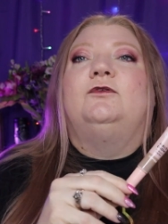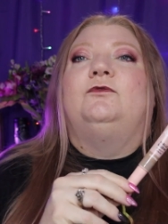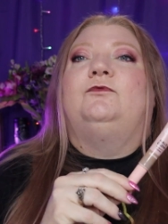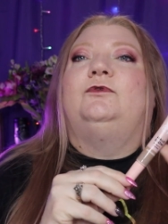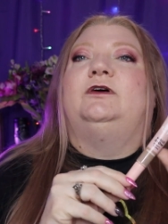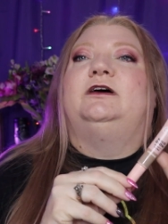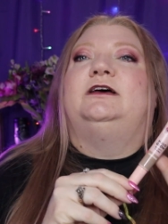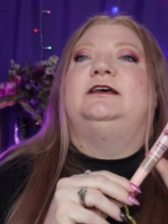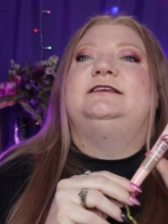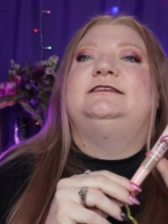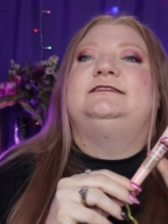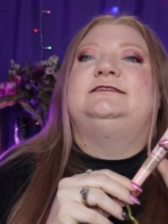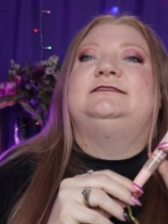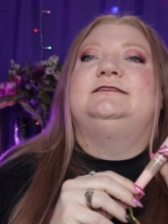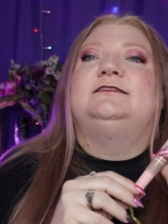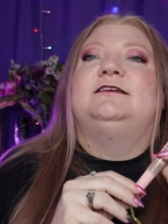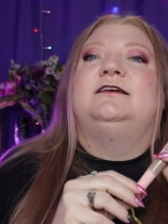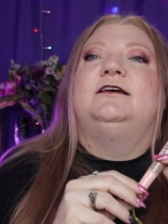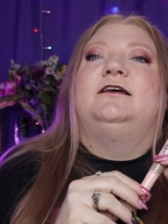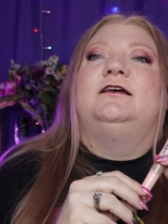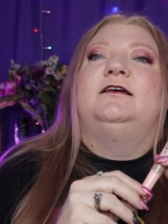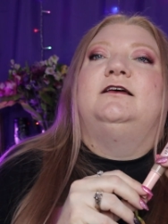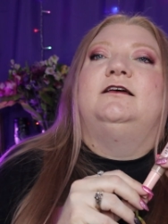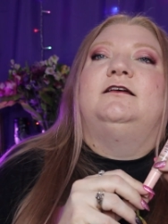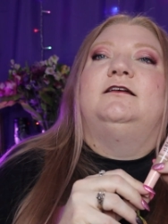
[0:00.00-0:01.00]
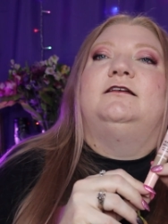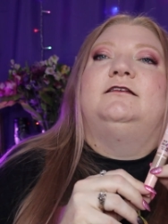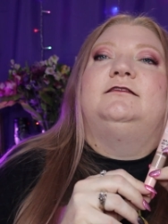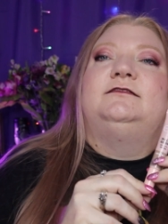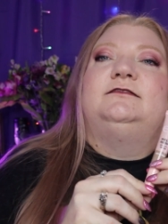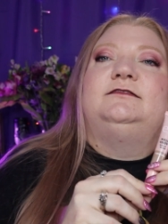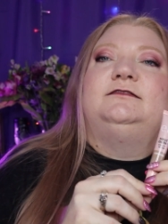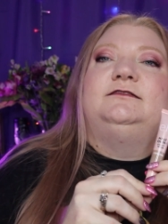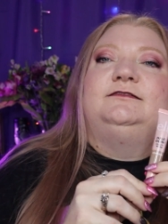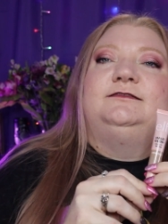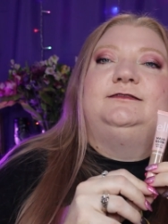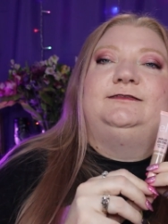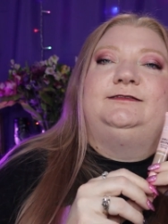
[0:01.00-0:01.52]
was
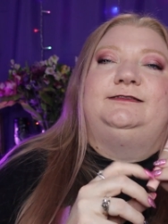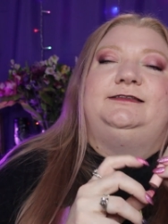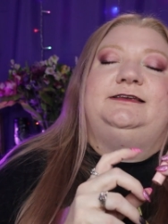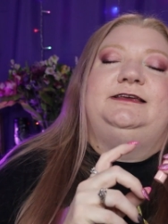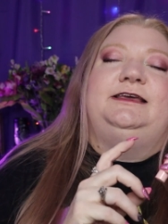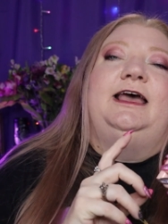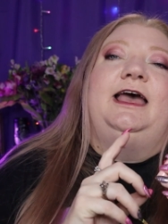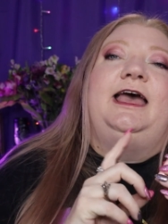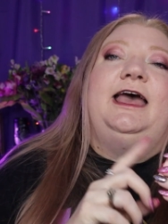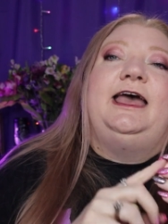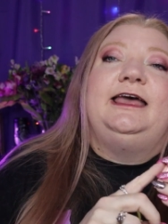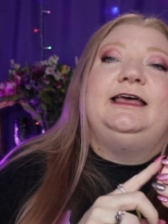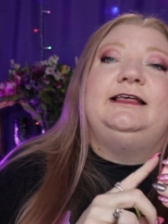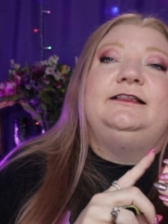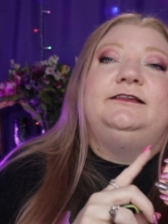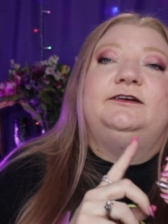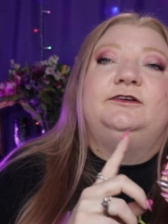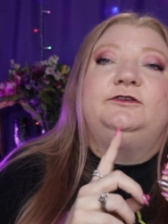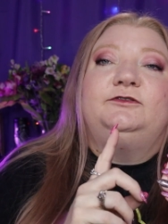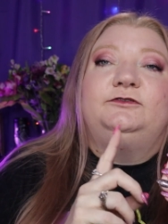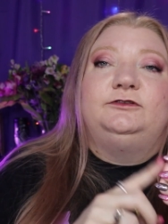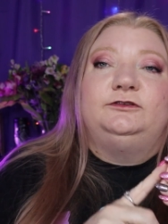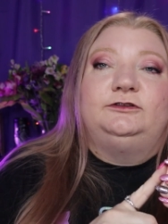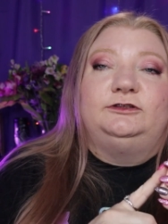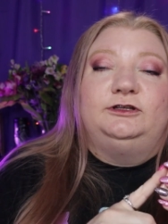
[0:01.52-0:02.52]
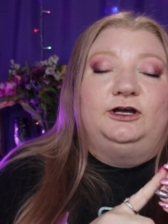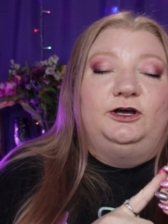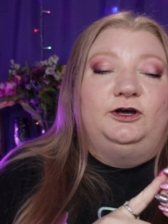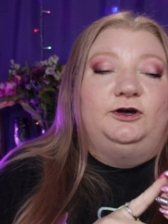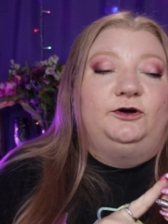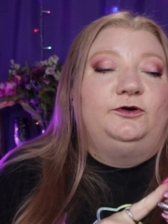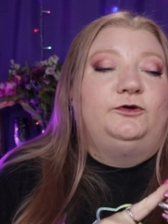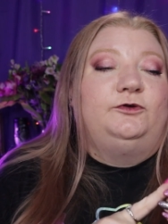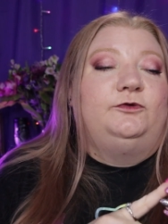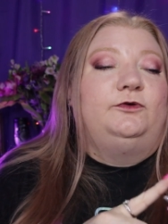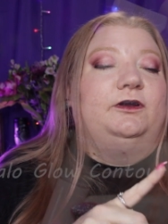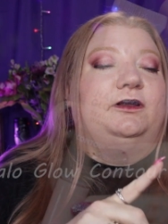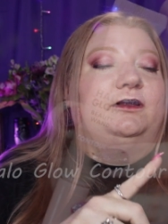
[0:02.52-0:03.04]
the Halo
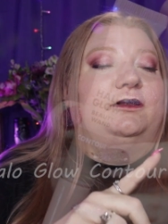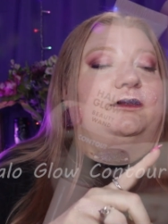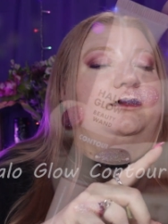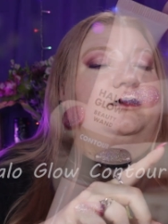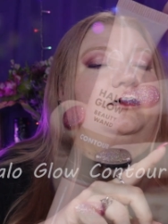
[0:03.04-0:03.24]
Glow